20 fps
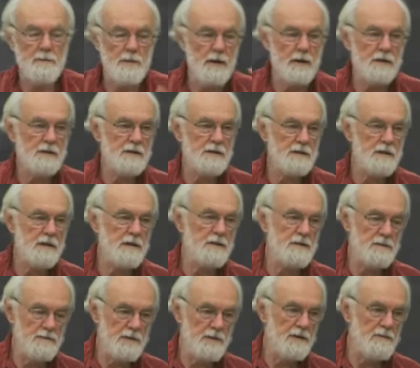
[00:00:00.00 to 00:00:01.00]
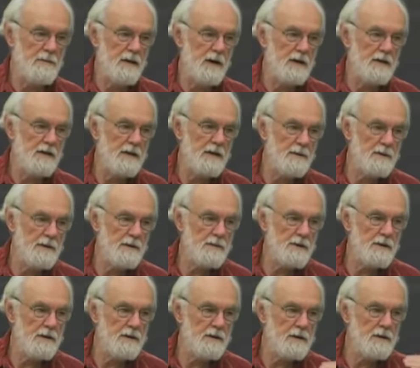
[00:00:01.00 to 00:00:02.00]
Big distinction being made here
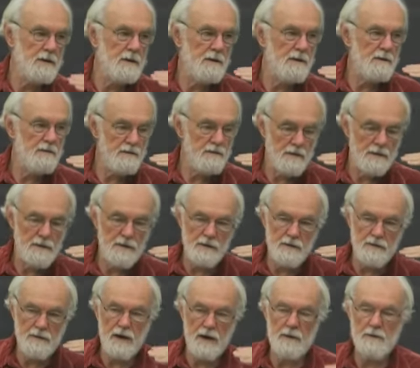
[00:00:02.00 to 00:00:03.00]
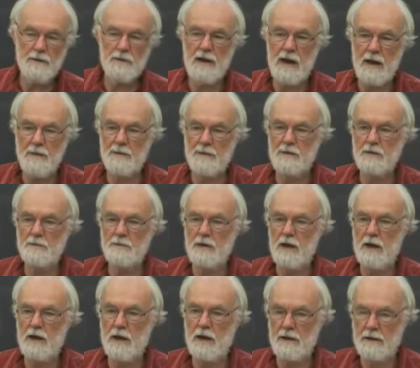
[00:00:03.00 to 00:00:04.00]
between variable capital
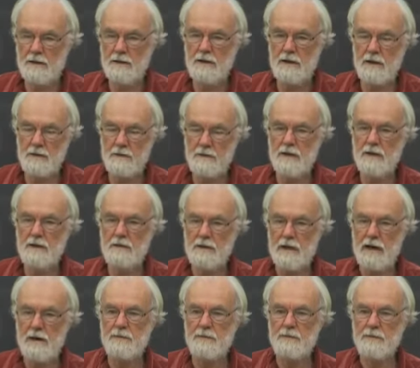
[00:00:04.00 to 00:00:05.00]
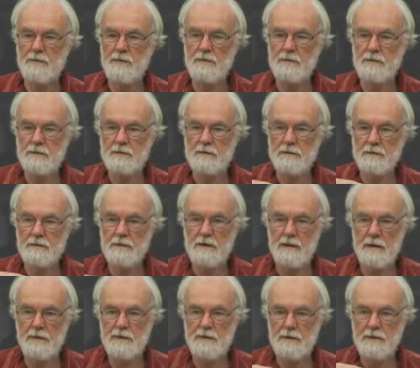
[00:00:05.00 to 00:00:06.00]
applied and variable capital,
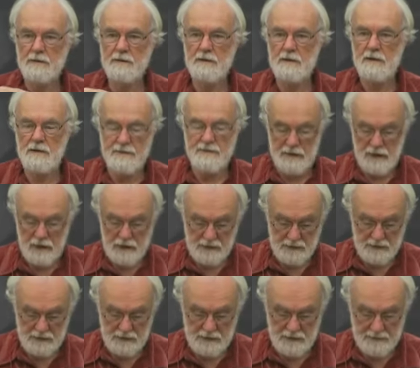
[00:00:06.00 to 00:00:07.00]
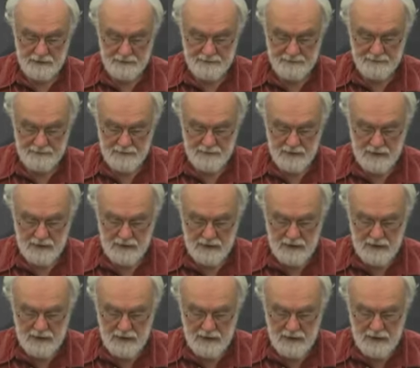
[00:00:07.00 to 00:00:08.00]
capital advanced.
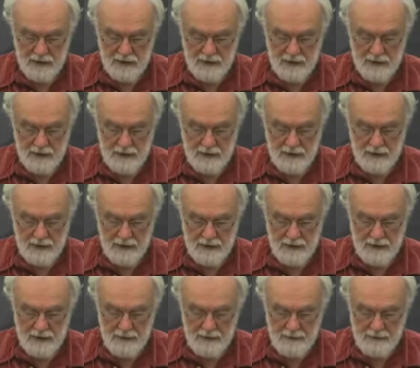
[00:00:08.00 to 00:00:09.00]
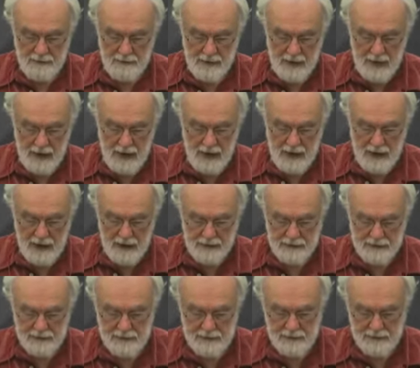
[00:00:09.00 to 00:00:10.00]
Uh,
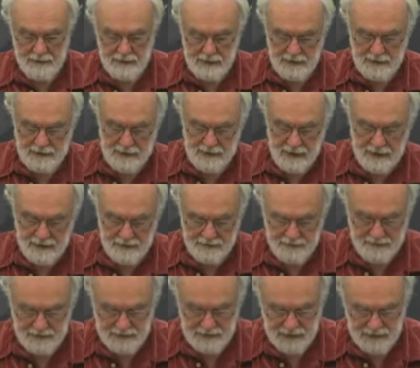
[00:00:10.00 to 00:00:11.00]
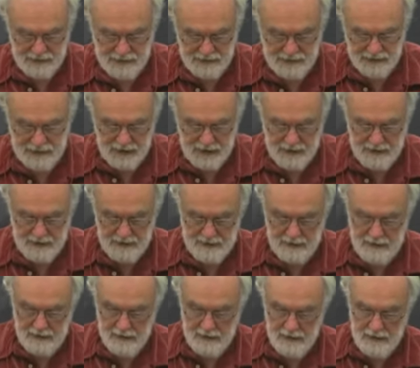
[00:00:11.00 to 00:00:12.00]
and he's kind of going to say,
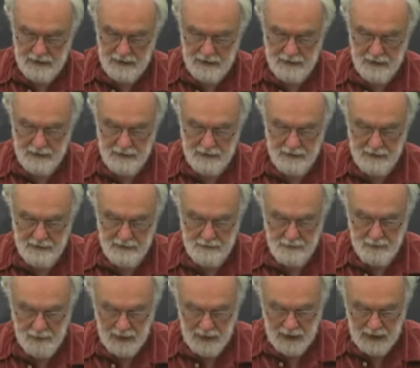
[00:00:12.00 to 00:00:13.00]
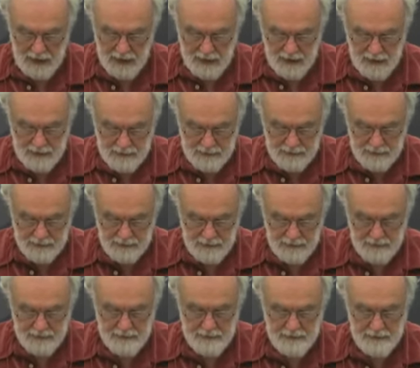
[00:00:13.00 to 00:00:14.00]
uh,
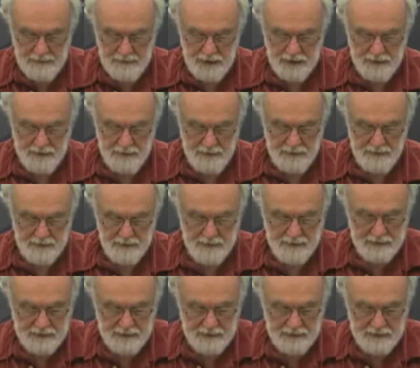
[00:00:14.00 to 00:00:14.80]
at uh, the bottom of